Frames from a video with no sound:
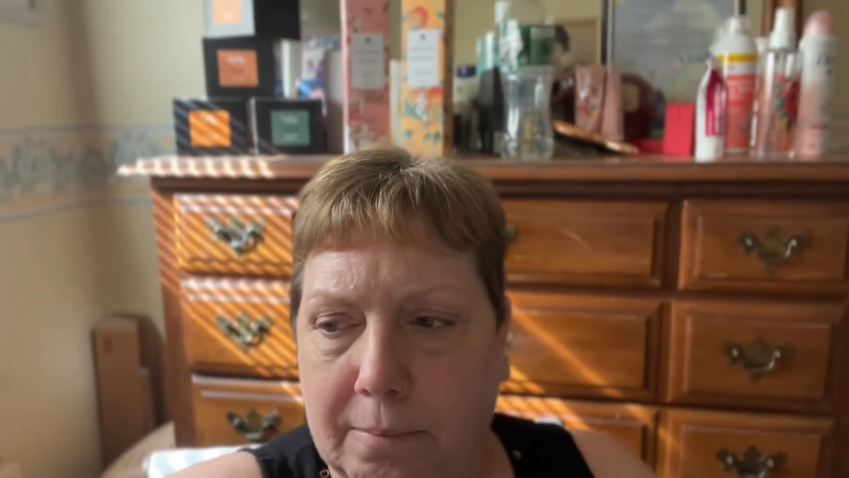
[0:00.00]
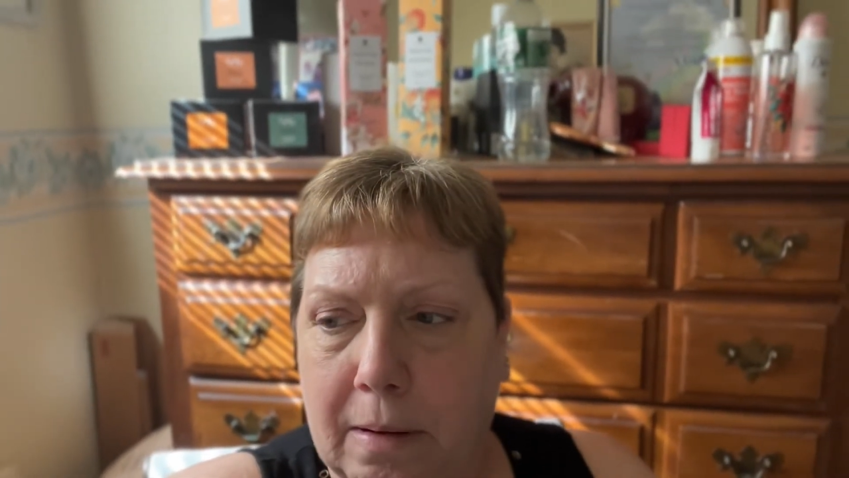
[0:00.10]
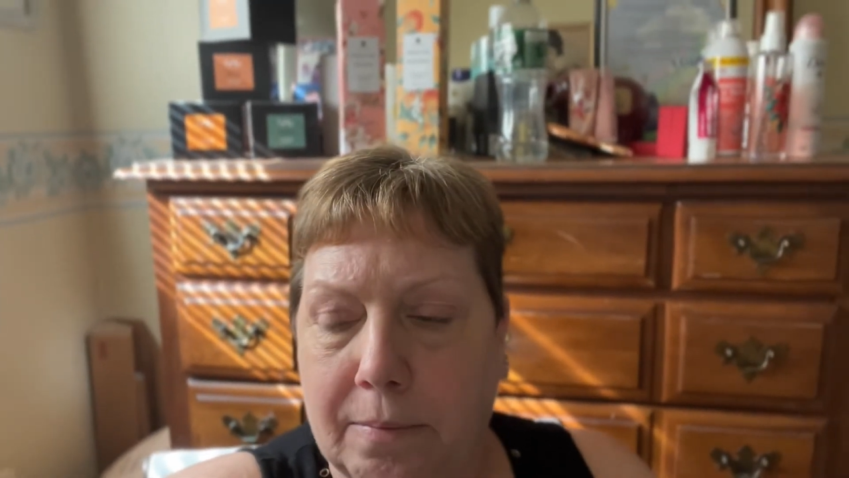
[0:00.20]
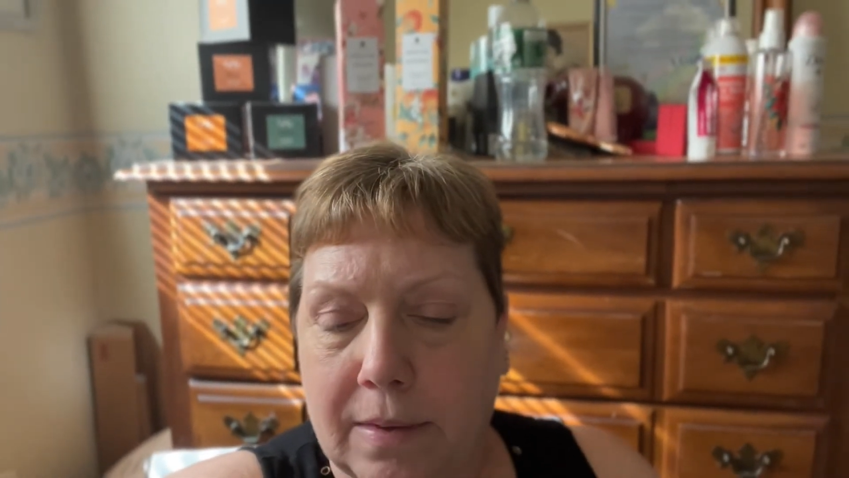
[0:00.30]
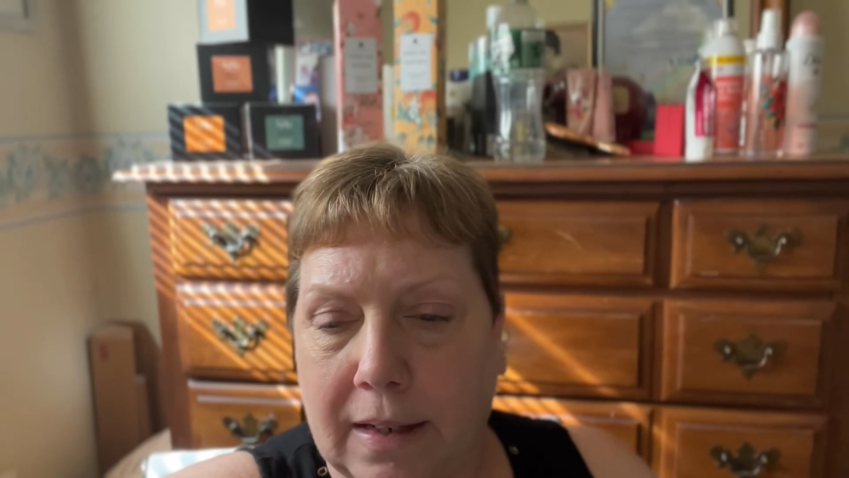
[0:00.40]
And
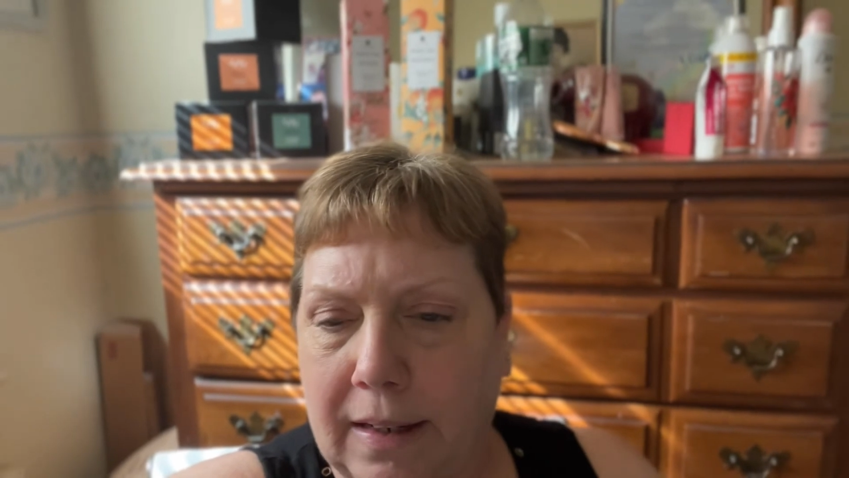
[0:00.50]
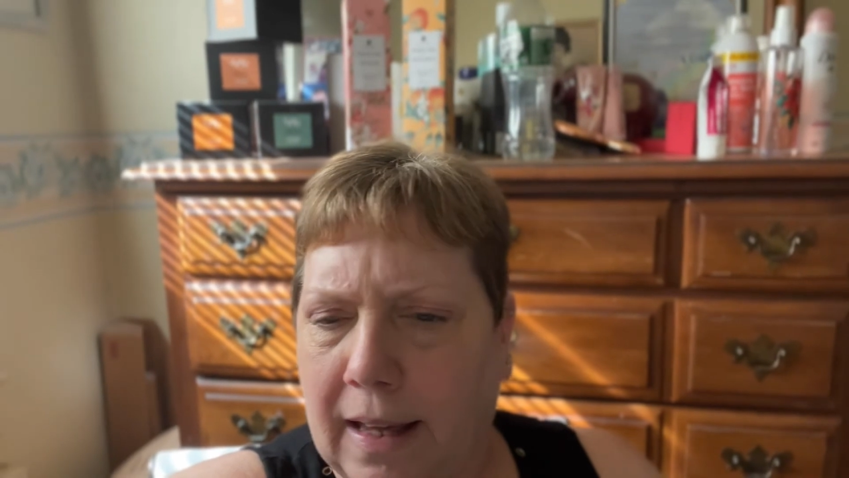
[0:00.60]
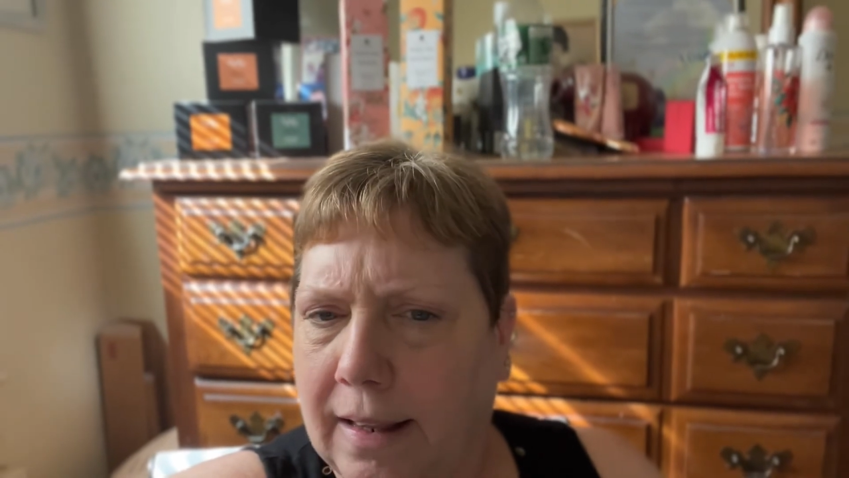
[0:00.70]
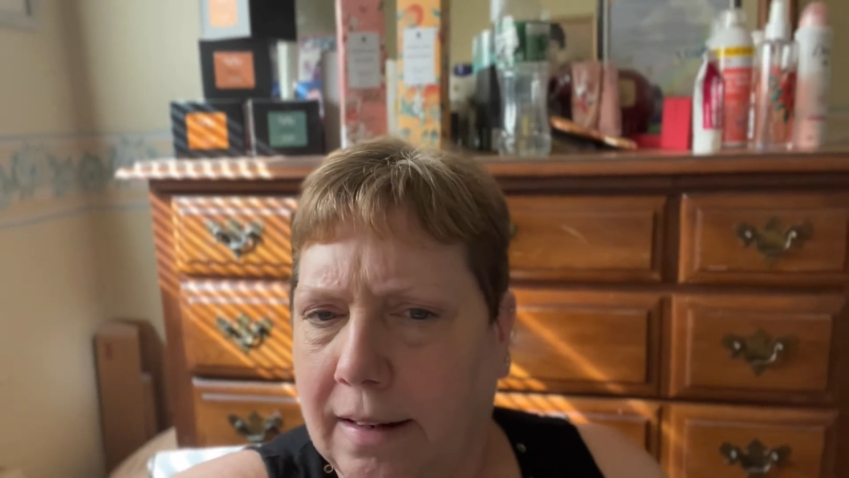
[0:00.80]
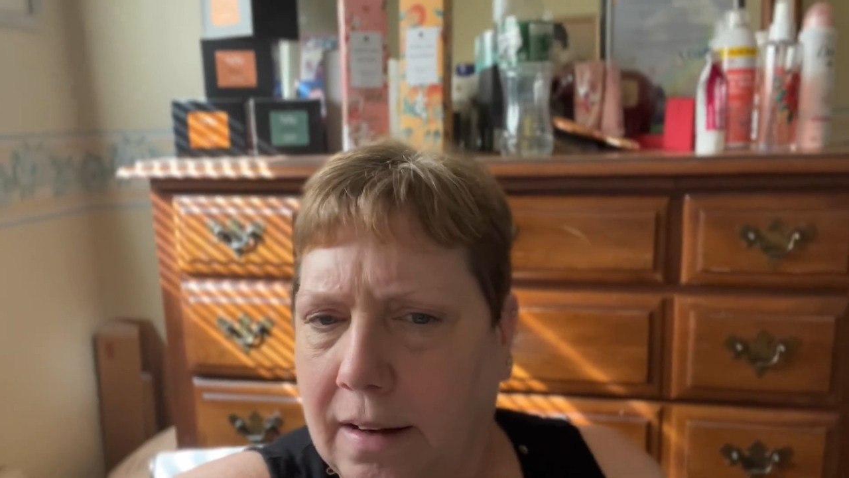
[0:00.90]
mum said,
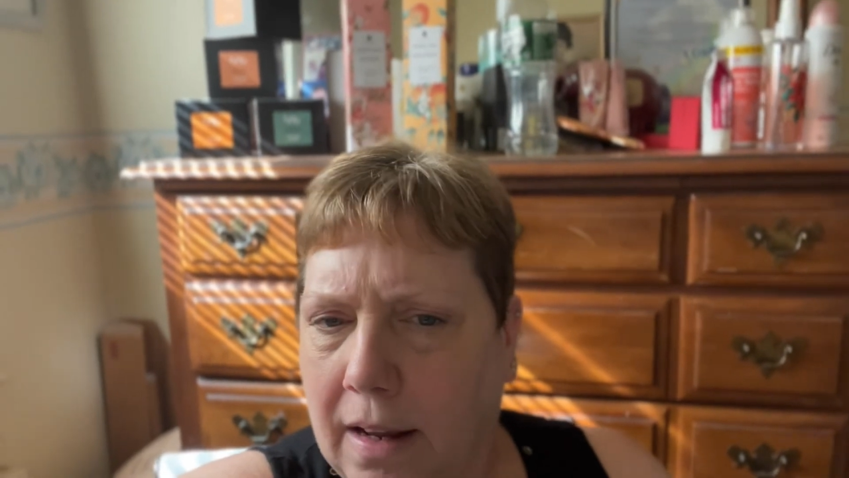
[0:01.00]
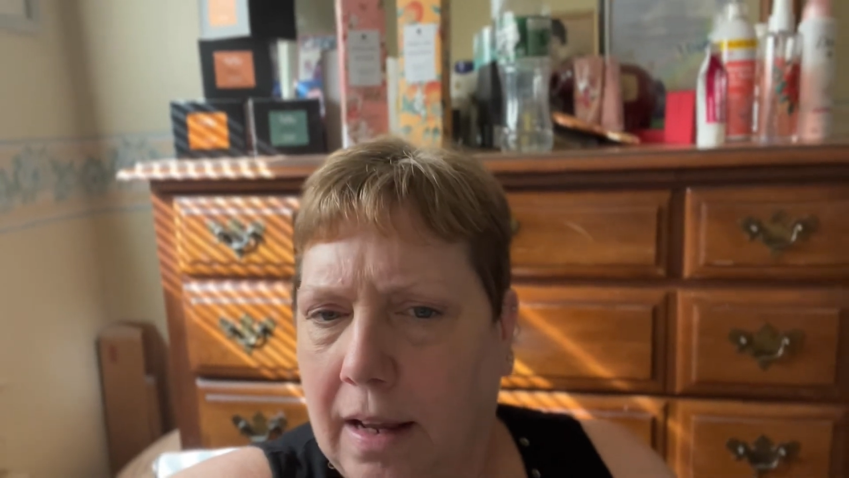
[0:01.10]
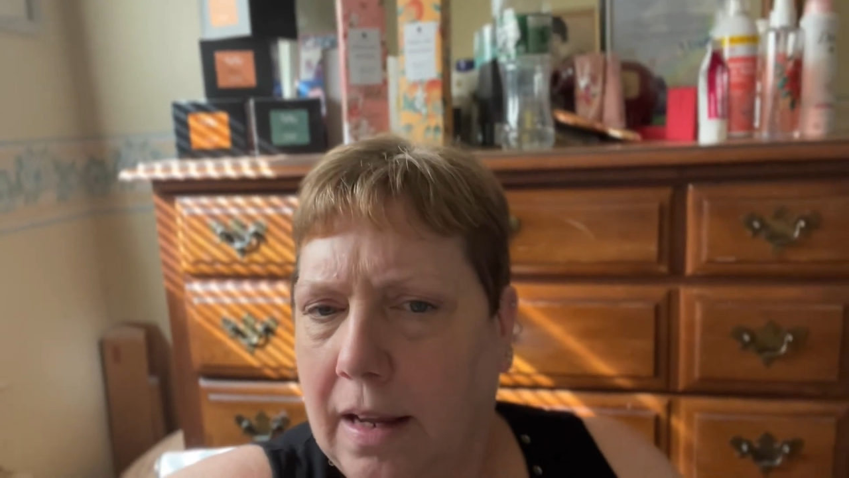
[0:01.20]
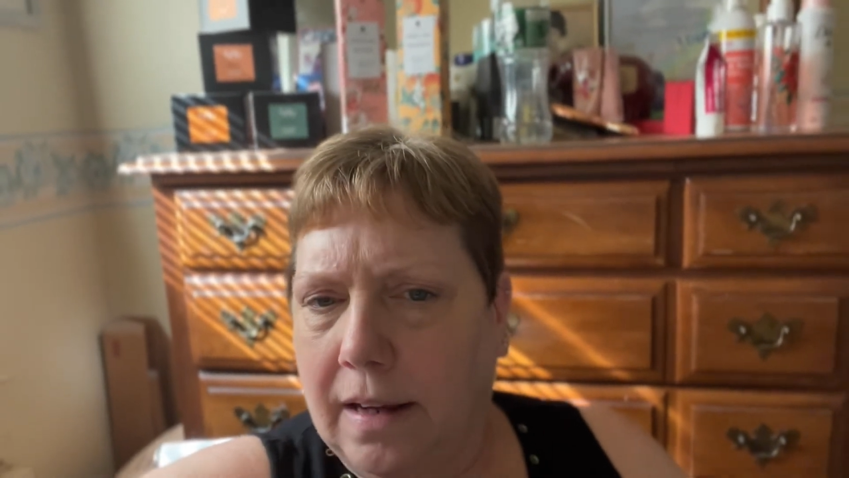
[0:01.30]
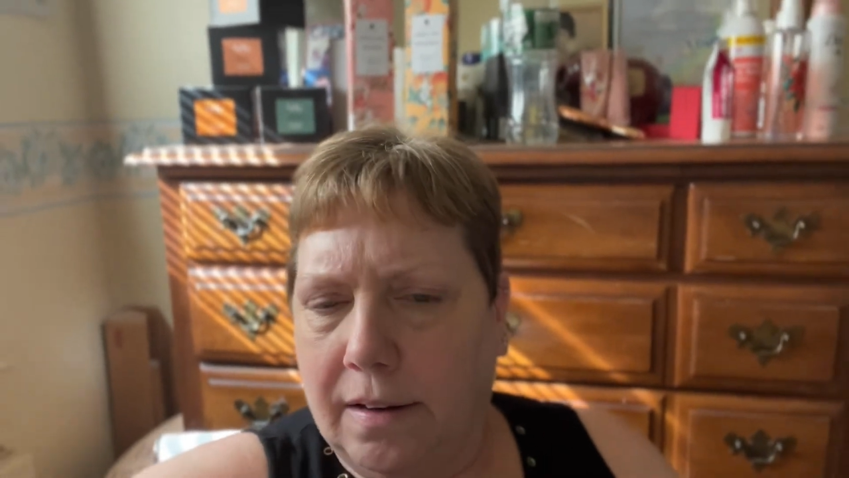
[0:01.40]
yeah, that it